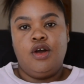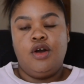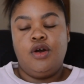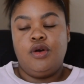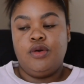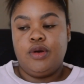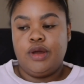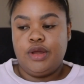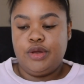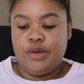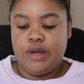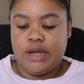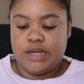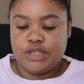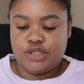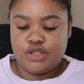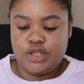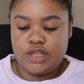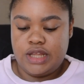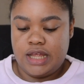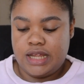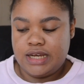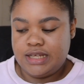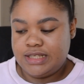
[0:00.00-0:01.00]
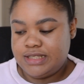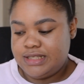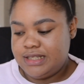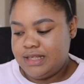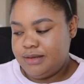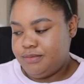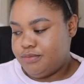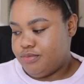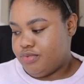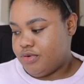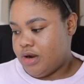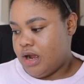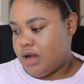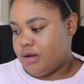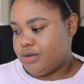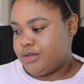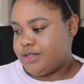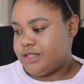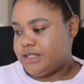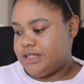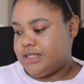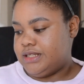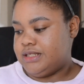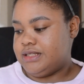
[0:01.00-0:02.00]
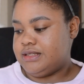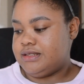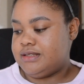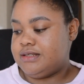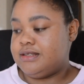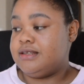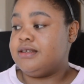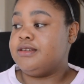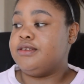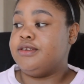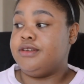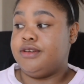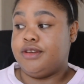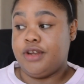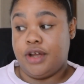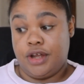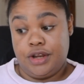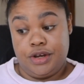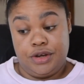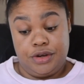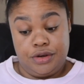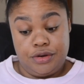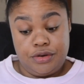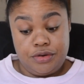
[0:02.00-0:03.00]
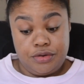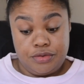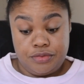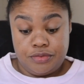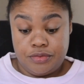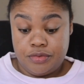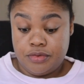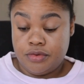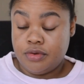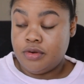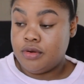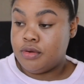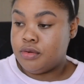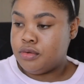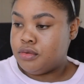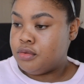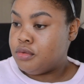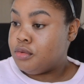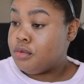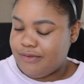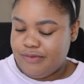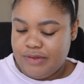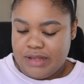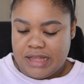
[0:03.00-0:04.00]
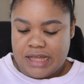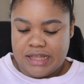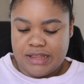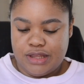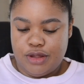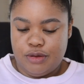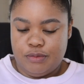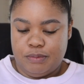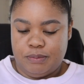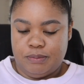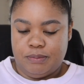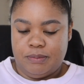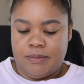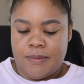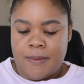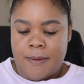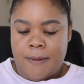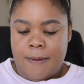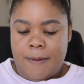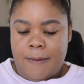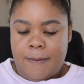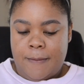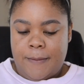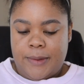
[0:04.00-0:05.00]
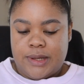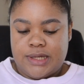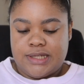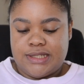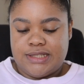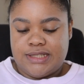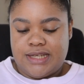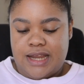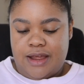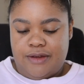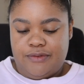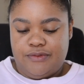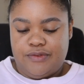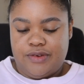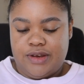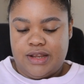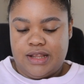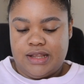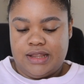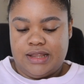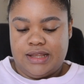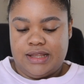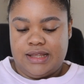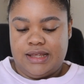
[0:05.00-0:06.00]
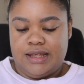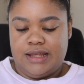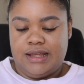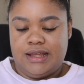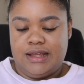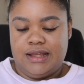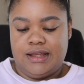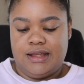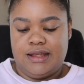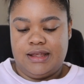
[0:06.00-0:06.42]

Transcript: Okay, you guys, so that is the brow tint done. I feel like they're definitely